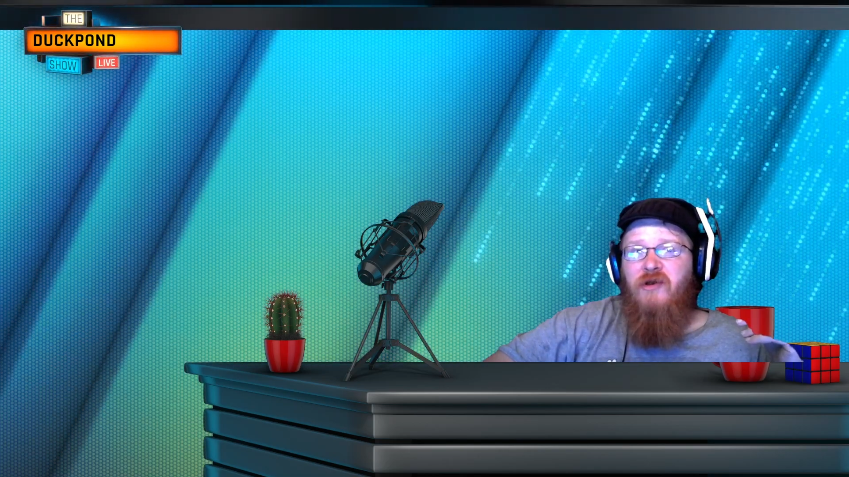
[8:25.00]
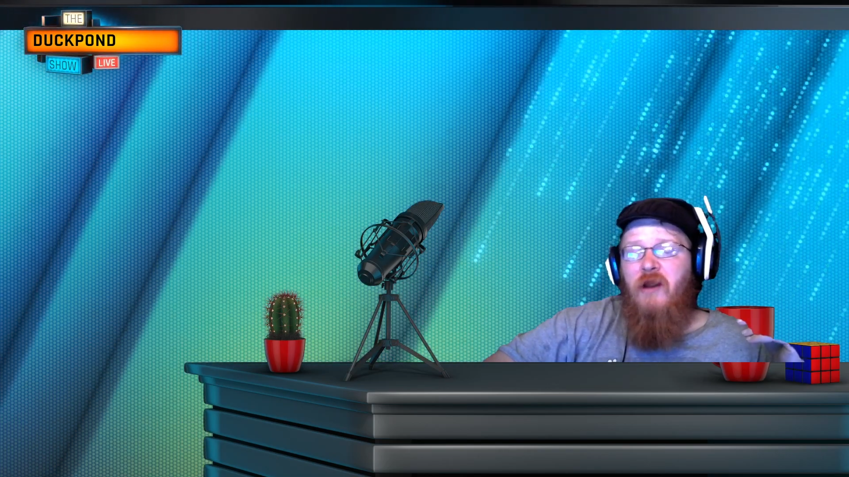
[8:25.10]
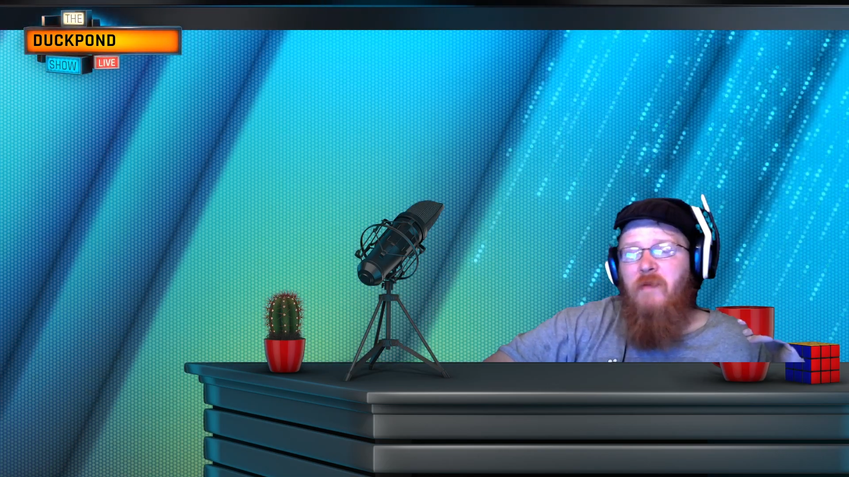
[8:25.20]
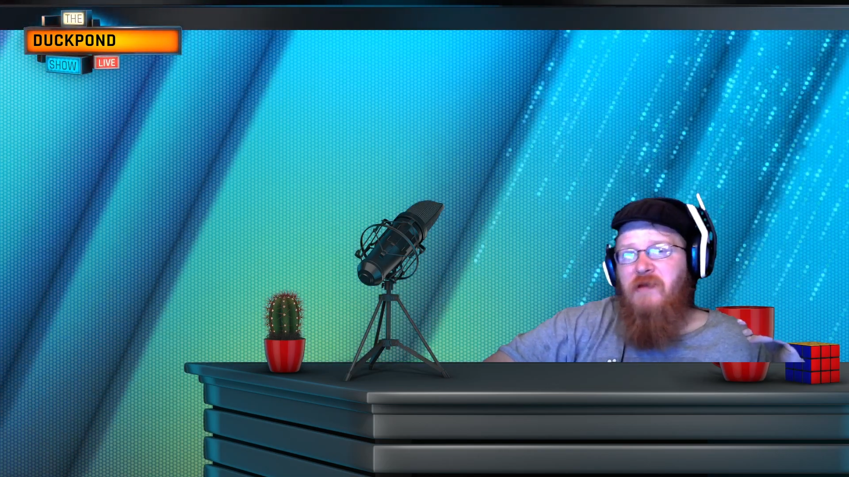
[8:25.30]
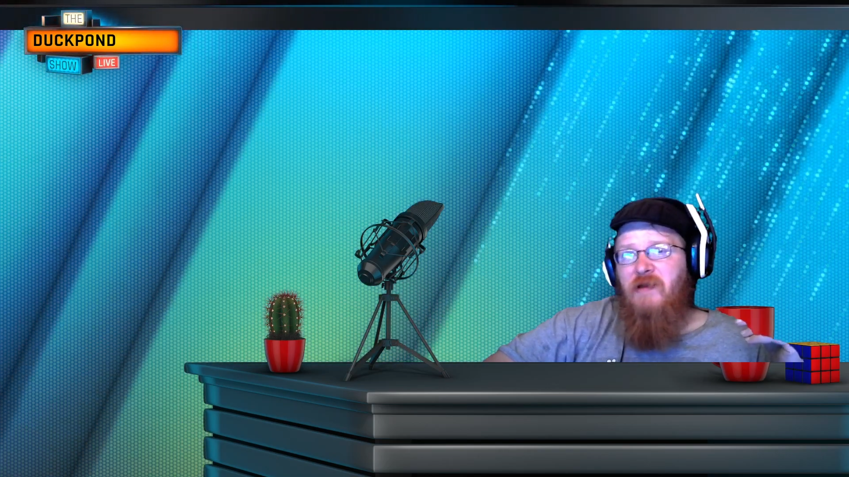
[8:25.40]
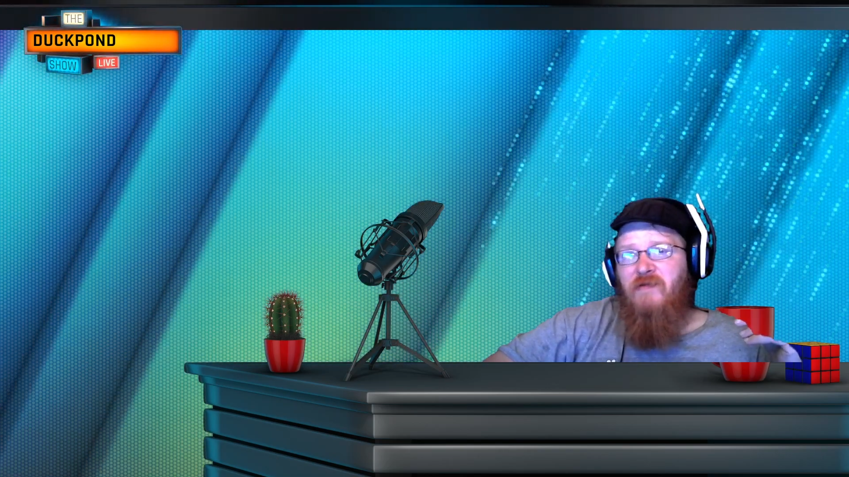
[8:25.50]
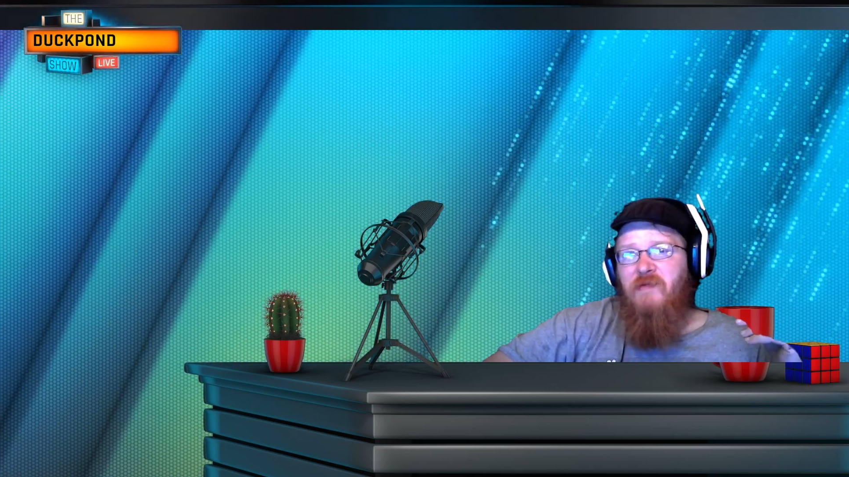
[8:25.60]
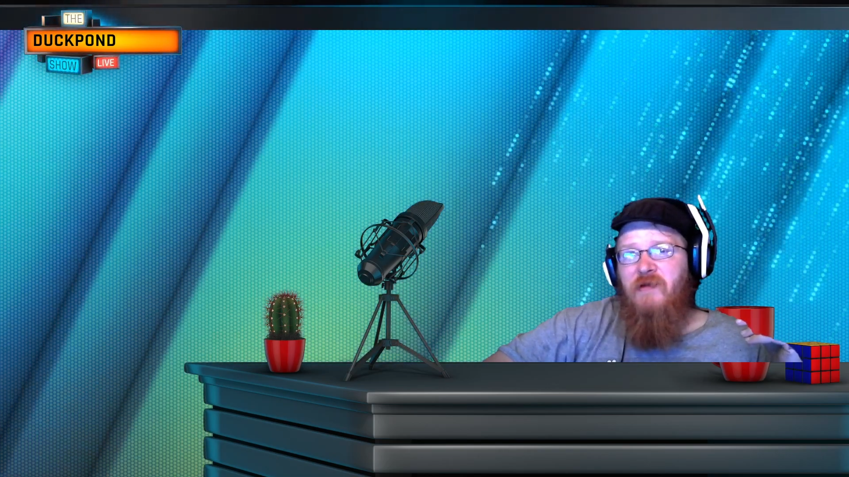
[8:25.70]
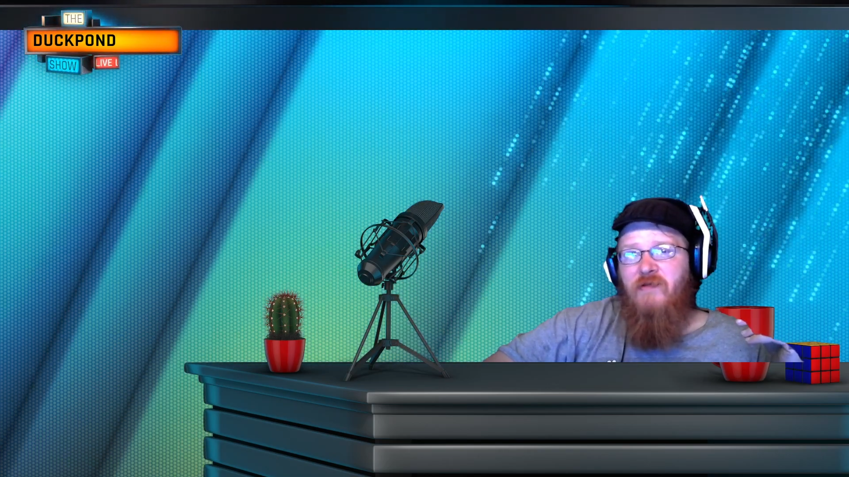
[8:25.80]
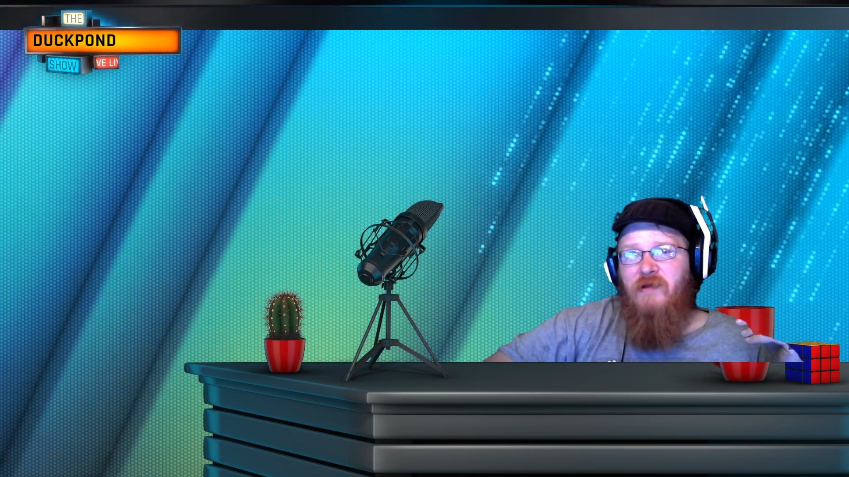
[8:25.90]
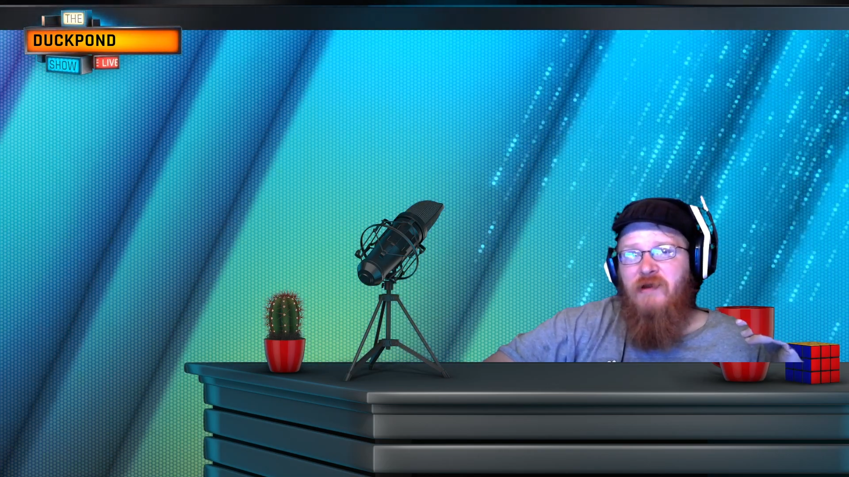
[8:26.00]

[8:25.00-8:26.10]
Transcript: enemies have some interesting